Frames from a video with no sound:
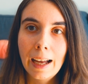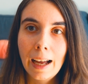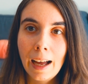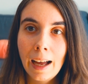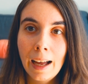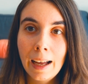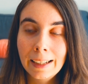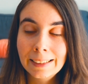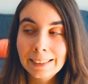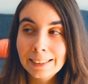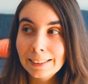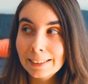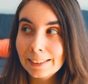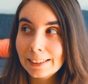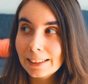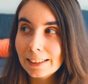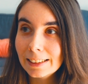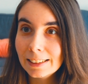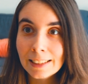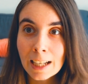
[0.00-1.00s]

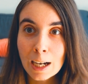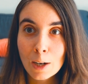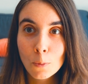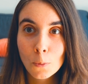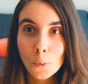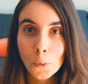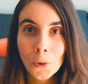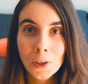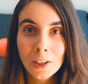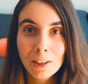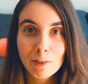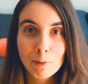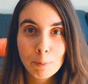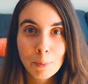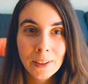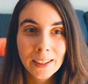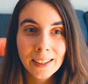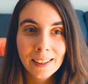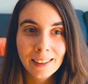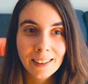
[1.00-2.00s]
And that would have
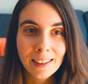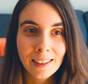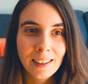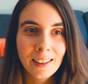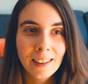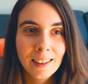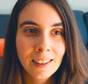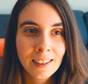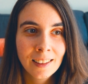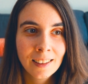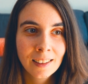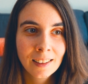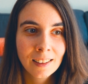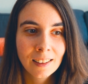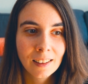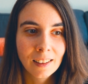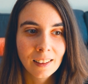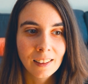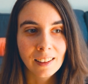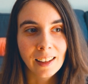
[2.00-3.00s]
been
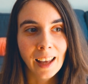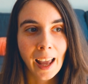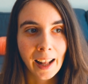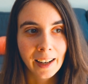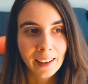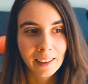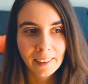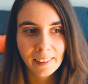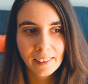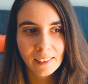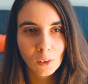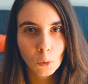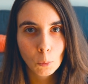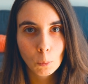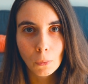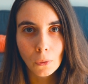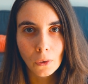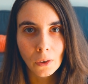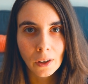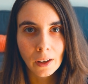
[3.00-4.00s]
the end,
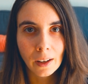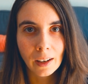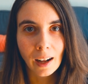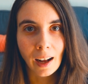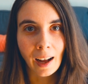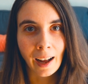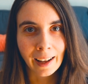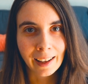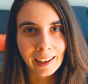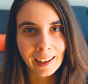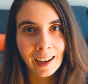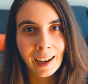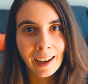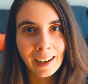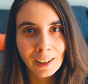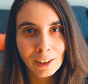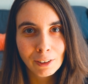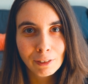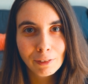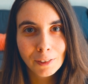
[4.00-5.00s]
but I
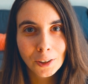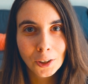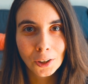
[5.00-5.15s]
kind of